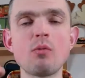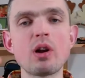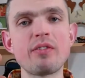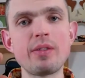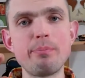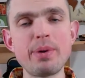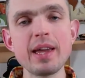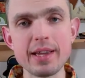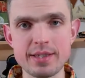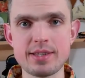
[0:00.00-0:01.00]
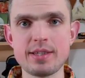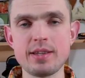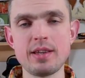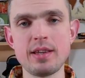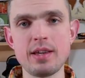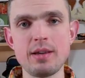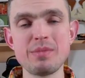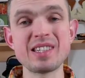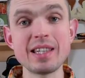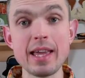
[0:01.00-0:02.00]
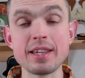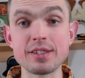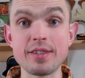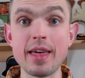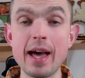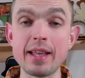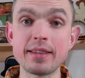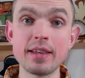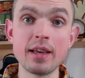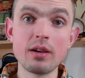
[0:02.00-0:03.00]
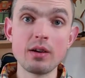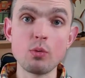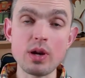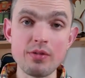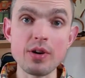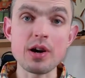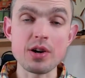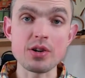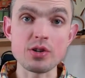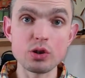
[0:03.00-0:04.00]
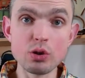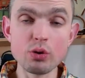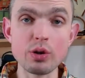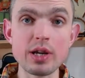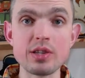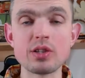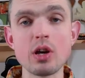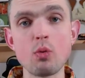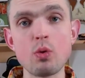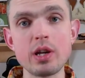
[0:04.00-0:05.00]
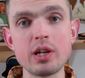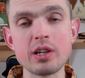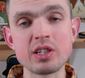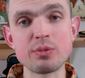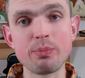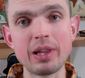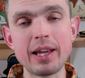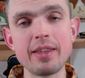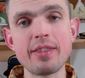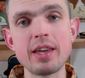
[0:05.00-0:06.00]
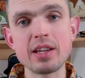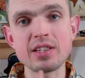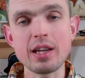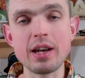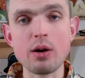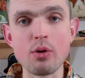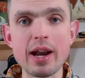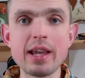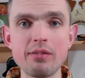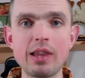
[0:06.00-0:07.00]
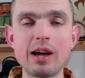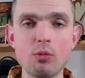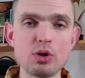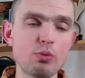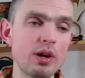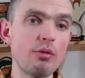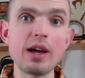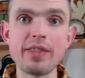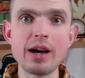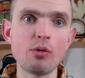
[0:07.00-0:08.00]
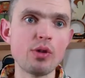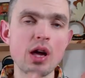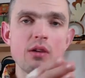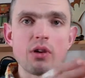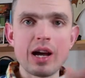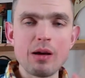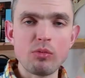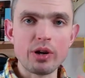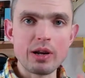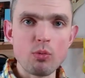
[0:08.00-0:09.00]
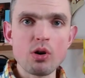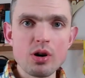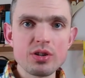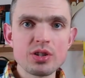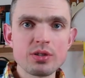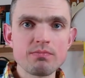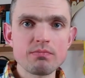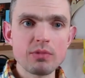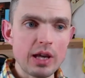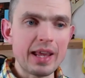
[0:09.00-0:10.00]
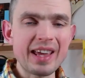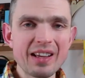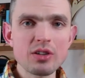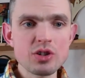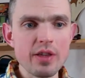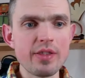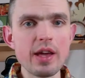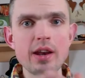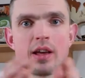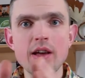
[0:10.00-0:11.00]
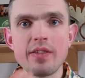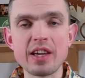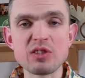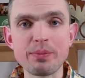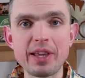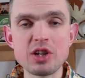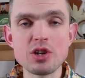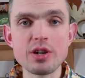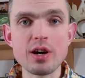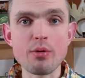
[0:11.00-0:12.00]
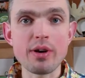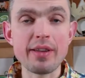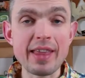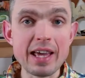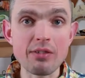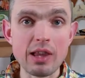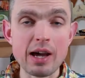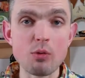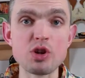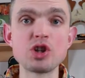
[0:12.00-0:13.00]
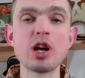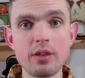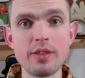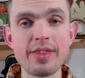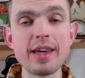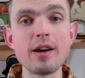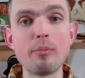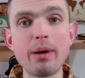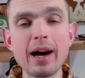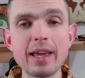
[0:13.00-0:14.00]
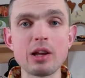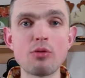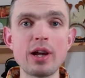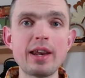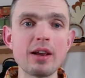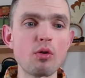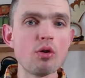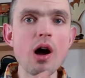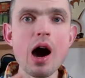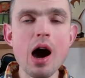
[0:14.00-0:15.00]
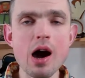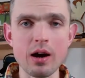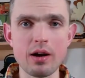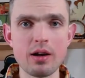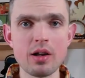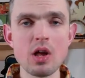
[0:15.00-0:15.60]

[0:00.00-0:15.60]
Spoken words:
one of the biggest mistakes that we foreigners do is we explain things in our native language. We write down vocabulary words in English and then the explanation in our native language, thereby creating wrong